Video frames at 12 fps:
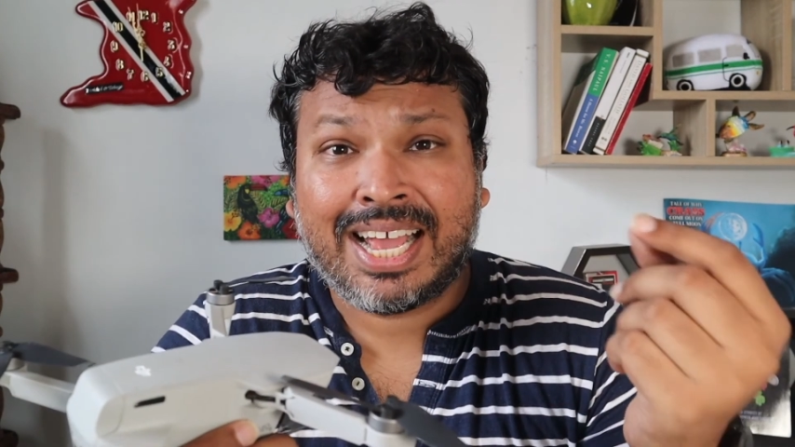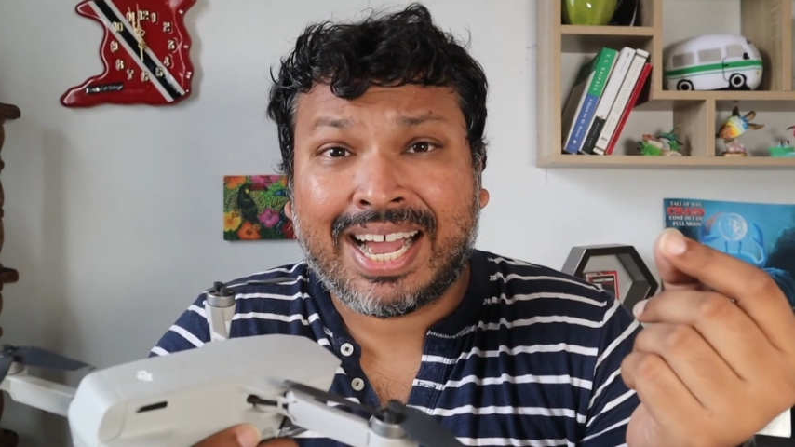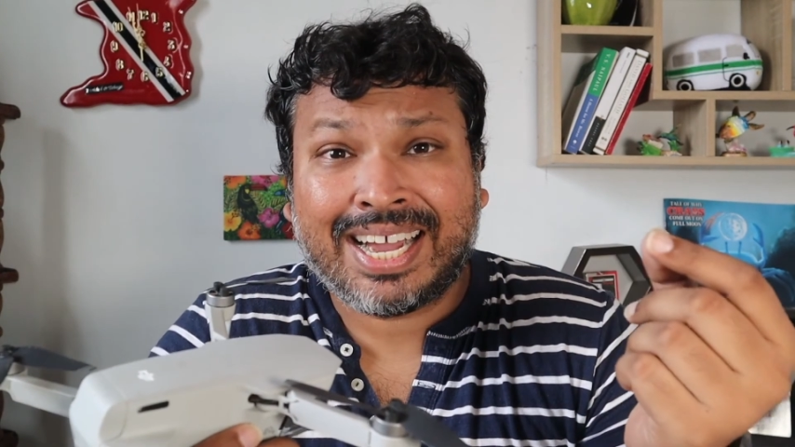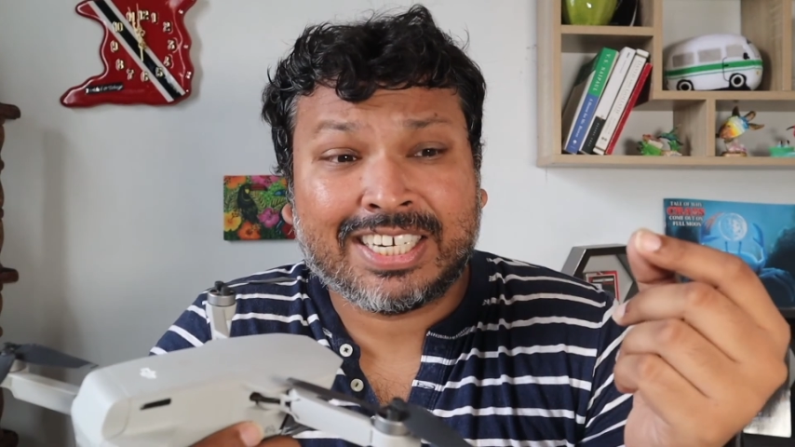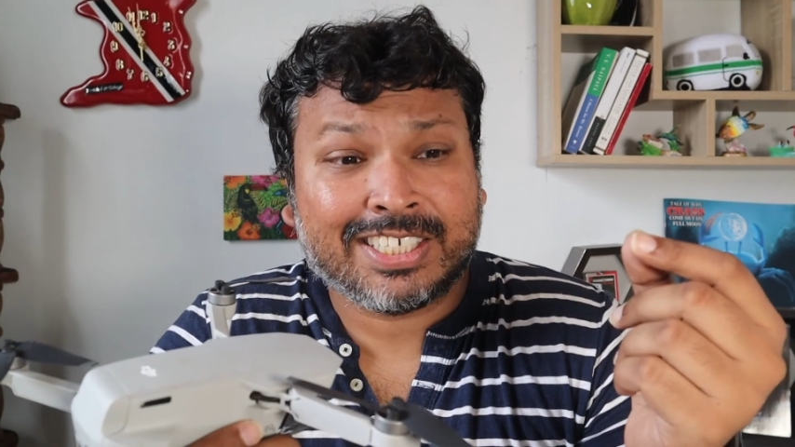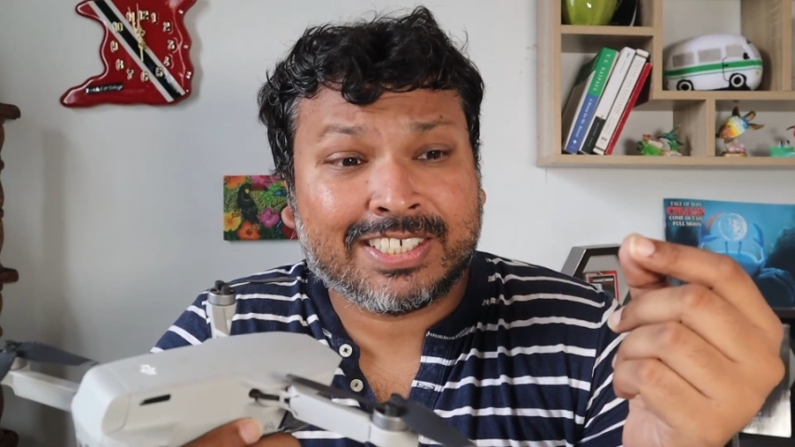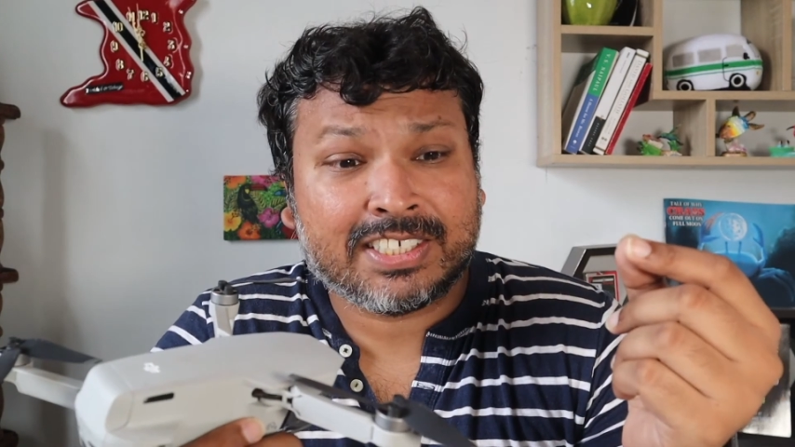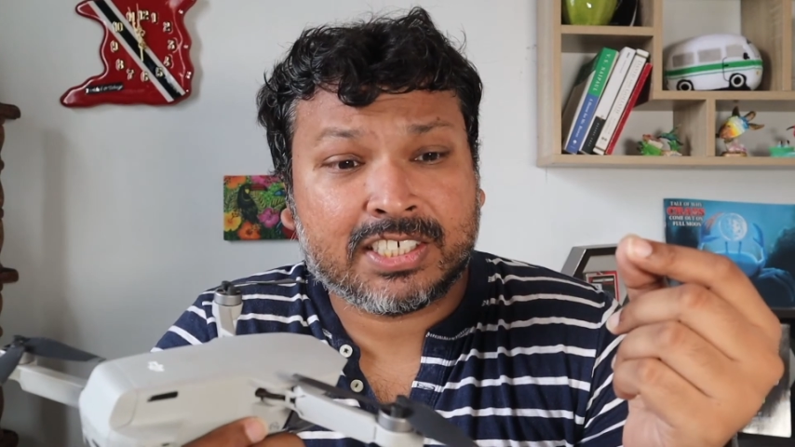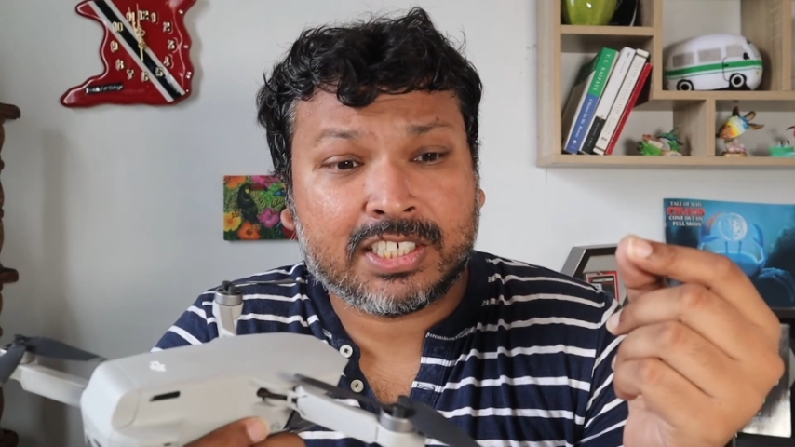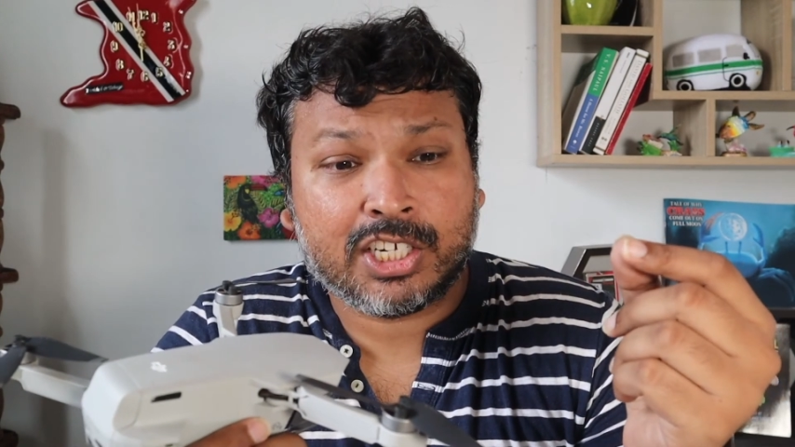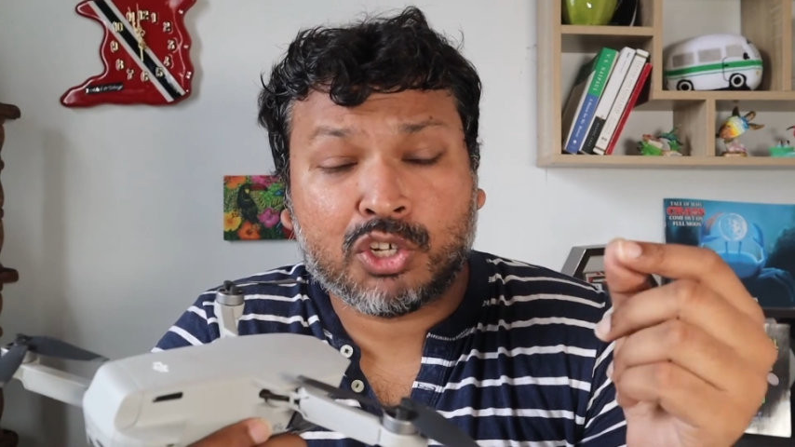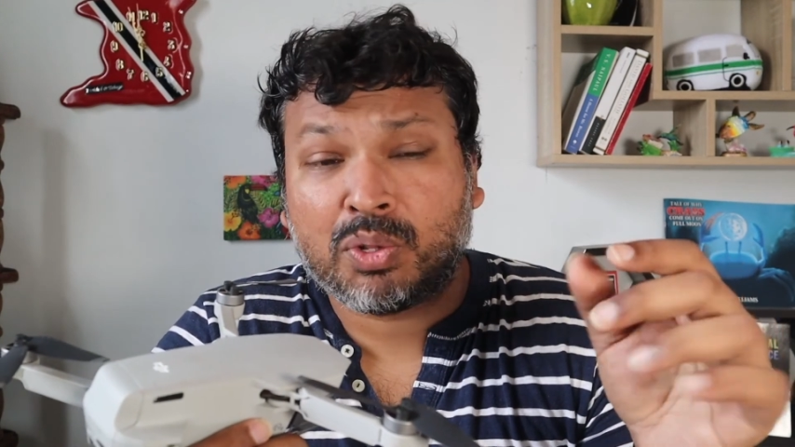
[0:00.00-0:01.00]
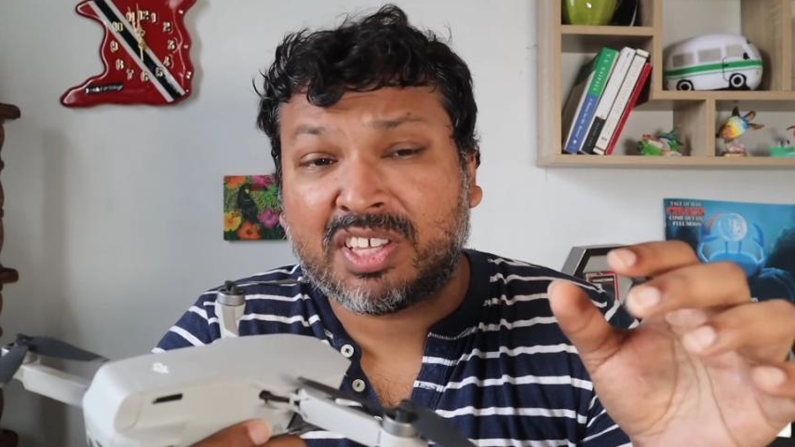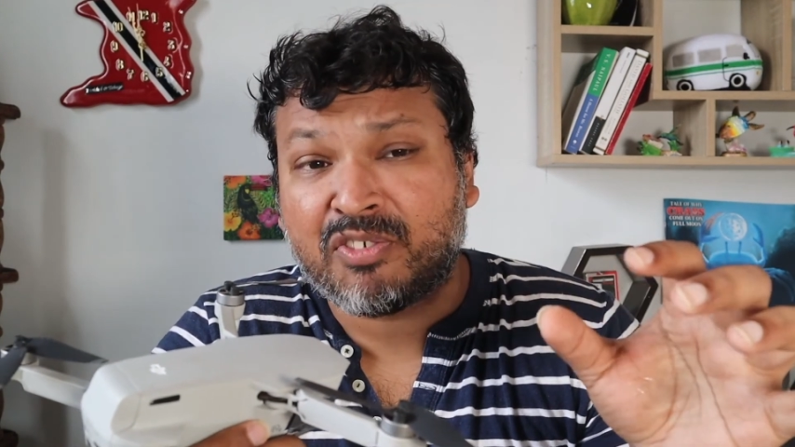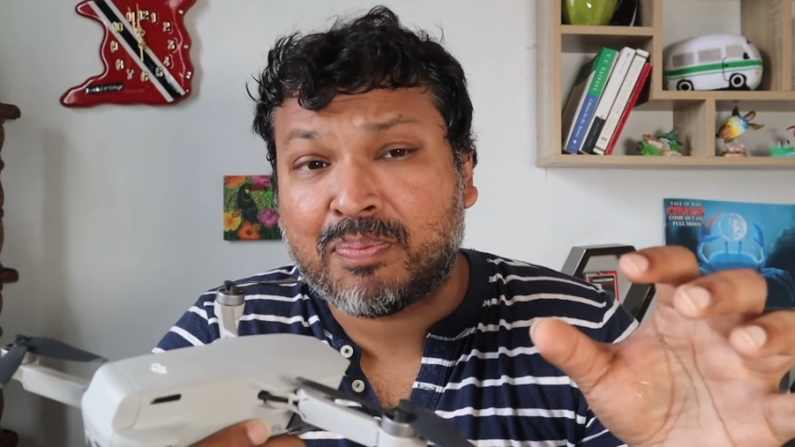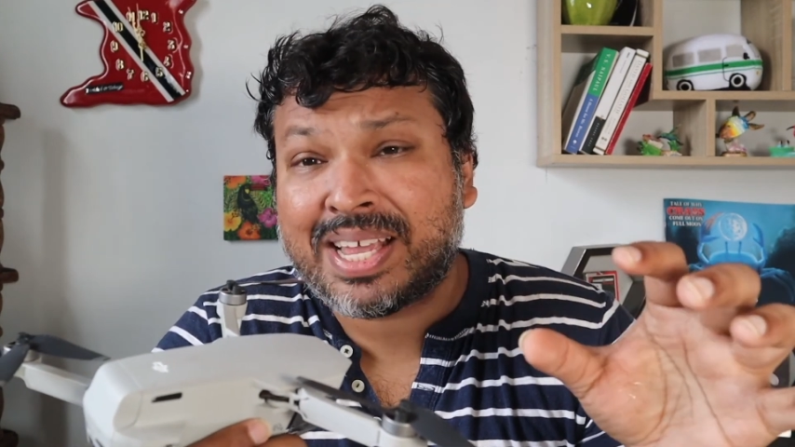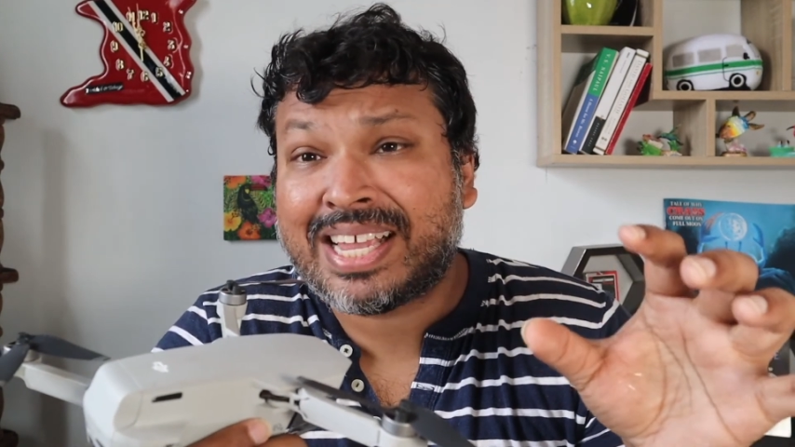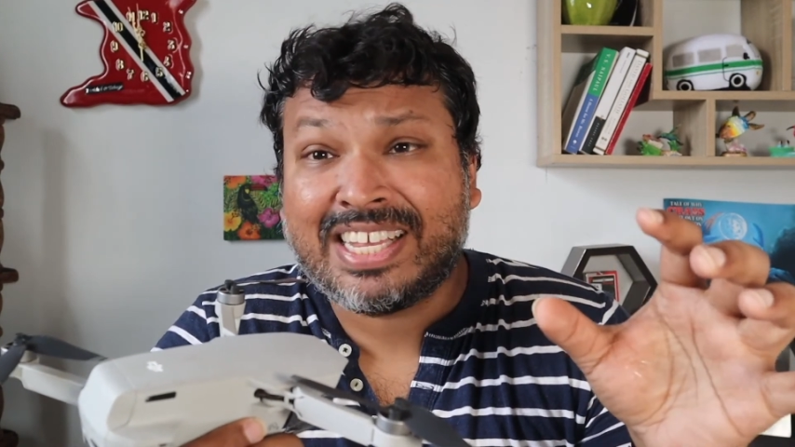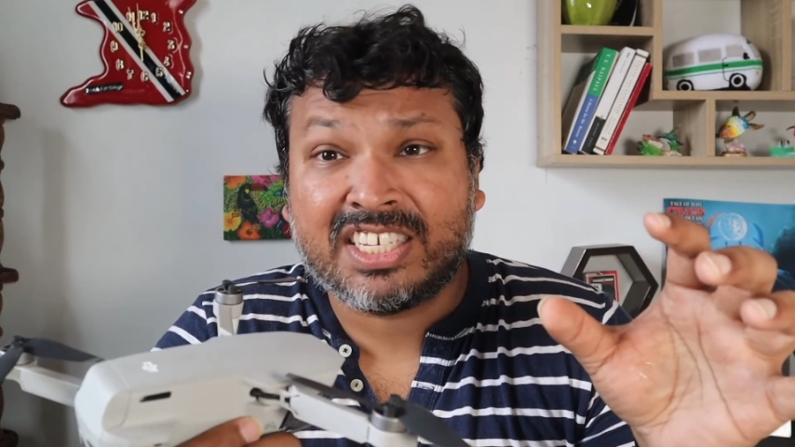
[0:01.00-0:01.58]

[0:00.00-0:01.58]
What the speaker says: and it'll give me an